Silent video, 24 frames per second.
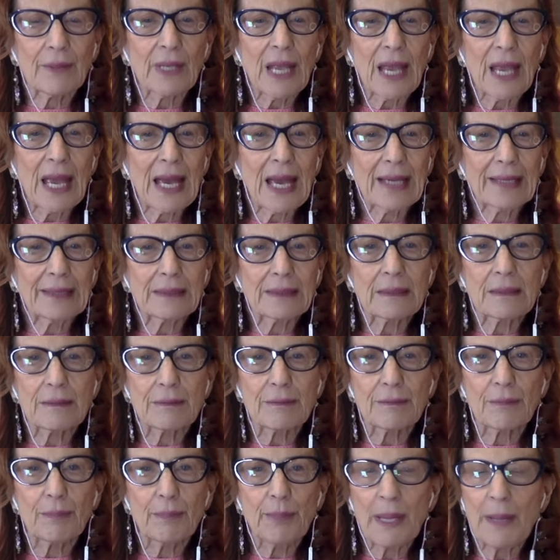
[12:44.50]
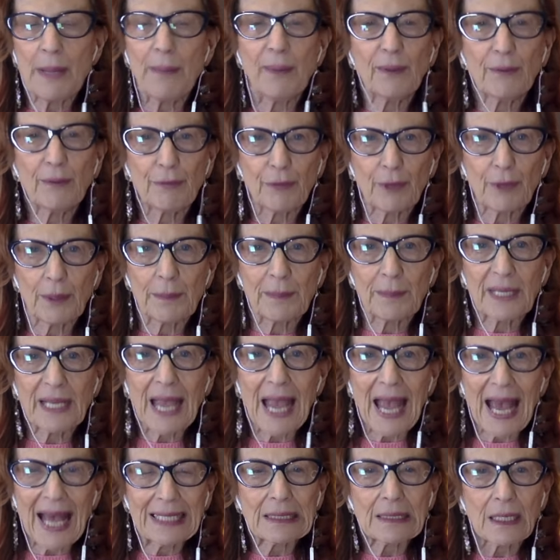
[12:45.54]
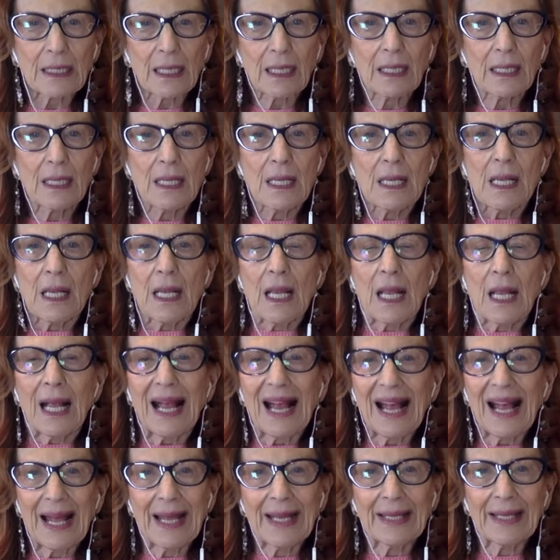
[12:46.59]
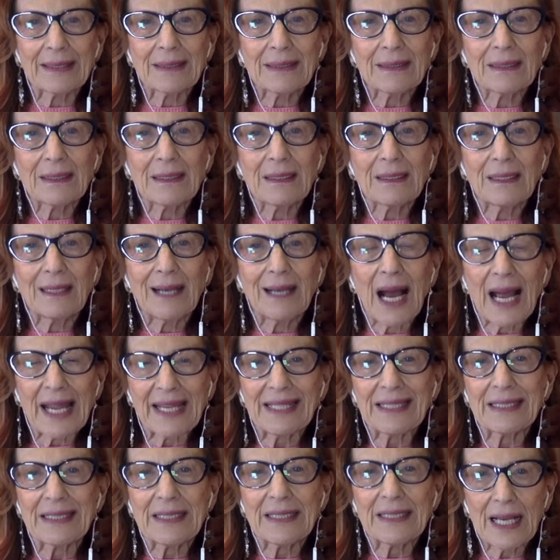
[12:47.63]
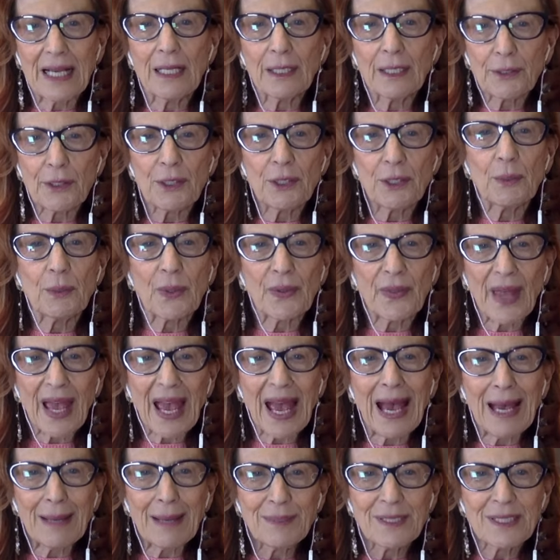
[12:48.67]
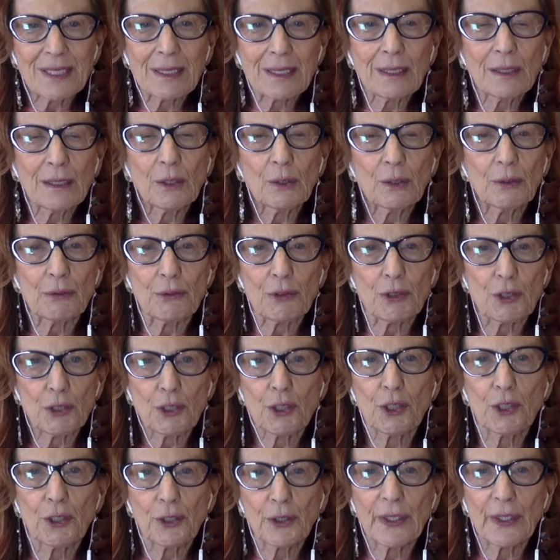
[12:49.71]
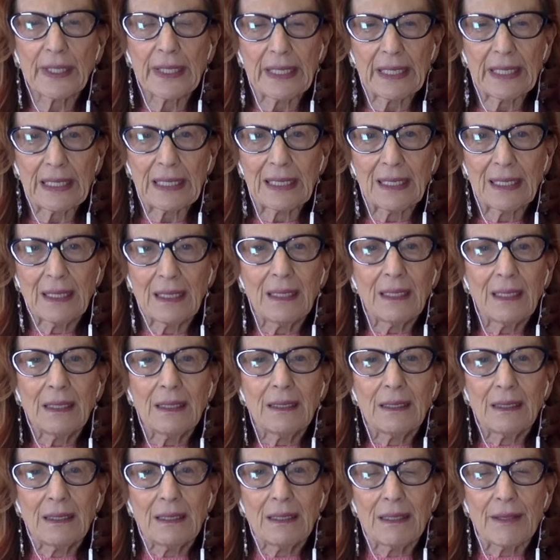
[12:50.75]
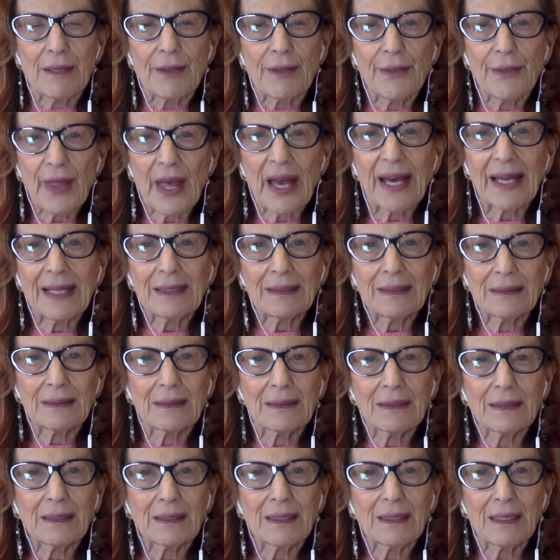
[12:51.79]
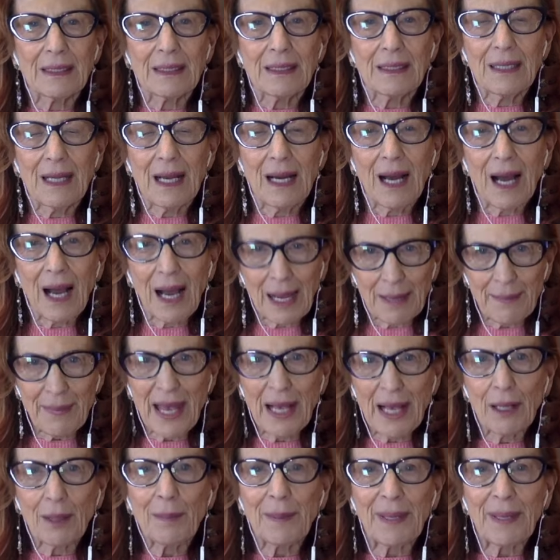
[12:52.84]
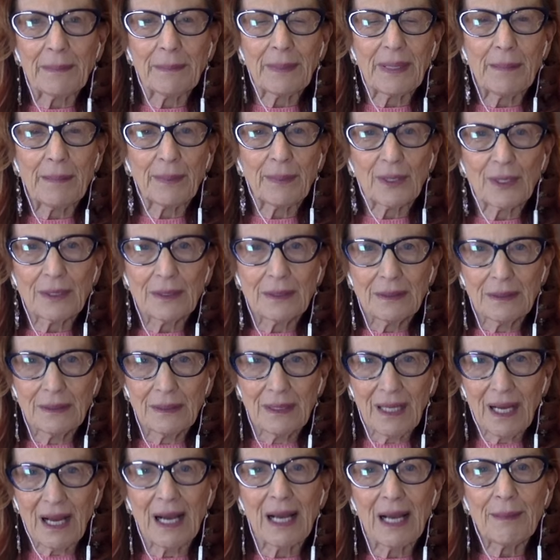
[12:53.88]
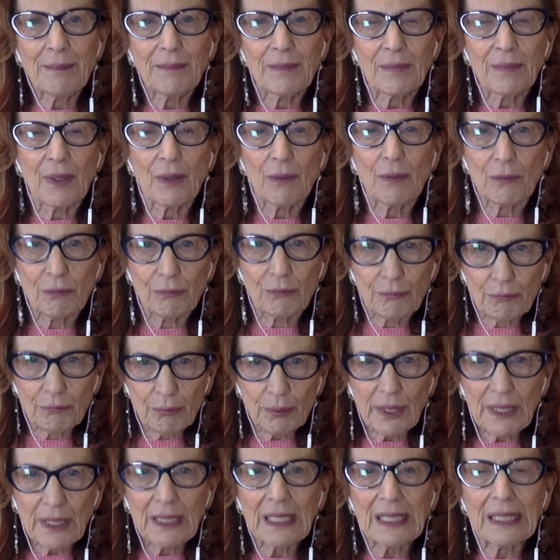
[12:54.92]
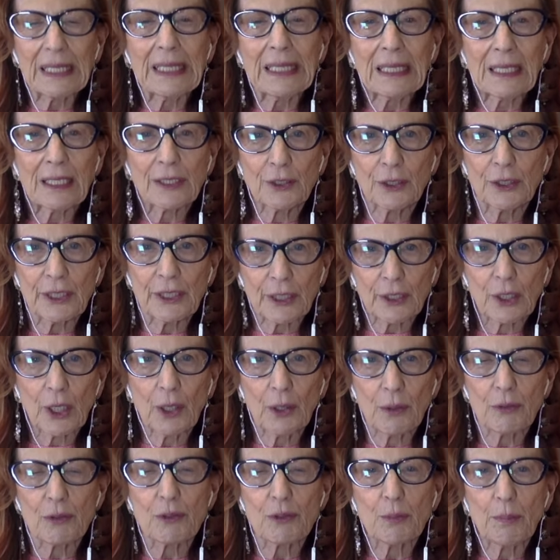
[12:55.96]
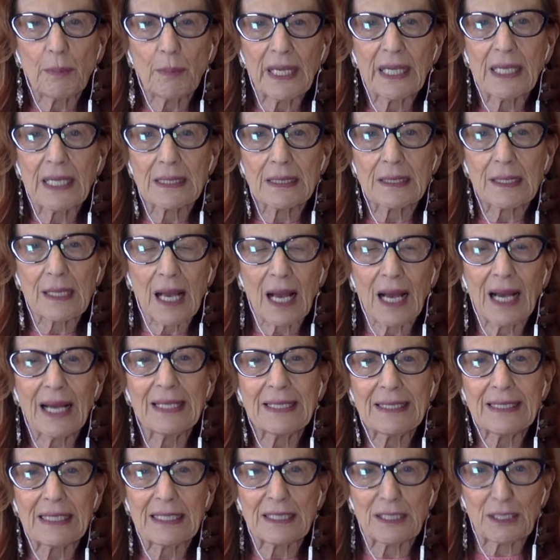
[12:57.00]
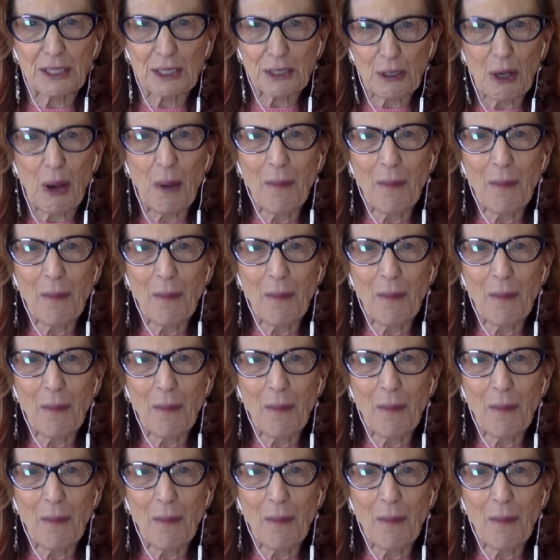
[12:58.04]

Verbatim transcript: and people from Canada. And I can tell you with absolute surety that I'm helping people. I'm really a good coach because I did so